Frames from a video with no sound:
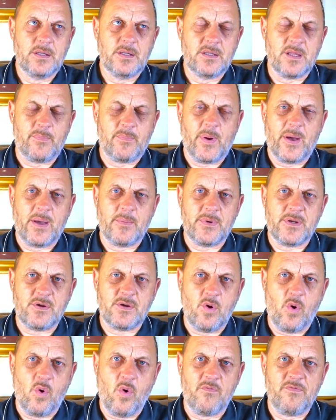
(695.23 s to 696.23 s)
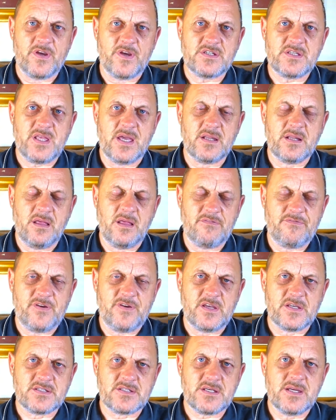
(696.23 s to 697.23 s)
Department of External
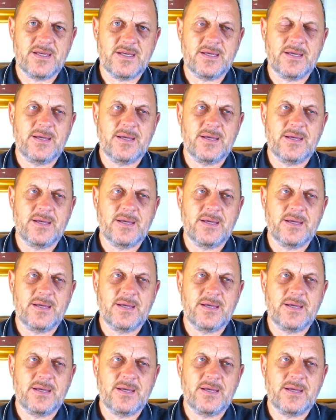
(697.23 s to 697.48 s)
Affairs